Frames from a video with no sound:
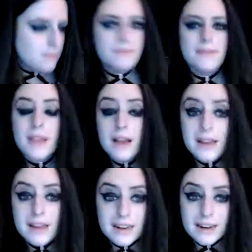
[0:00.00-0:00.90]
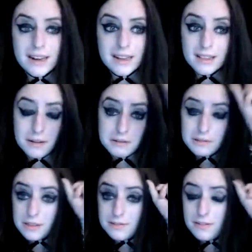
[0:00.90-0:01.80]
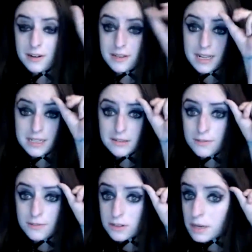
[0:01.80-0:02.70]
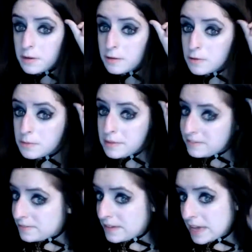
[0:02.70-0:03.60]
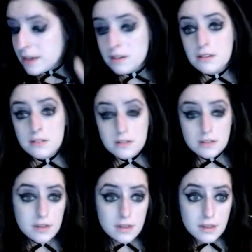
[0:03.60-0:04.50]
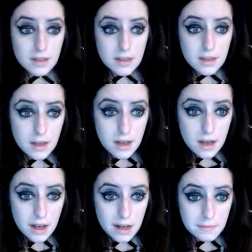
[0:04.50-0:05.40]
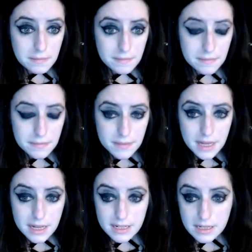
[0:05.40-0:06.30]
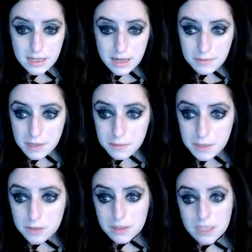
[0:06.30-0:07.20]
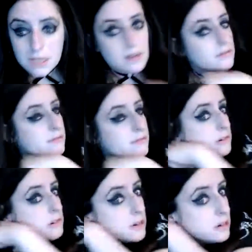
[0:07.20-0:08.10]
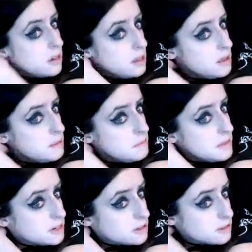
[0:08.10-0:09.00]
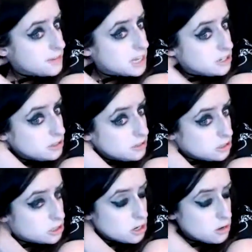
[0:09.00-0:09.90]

And that was really fun. And that's the first time I wore my veil that I'm going to be using for my Under the Veil show.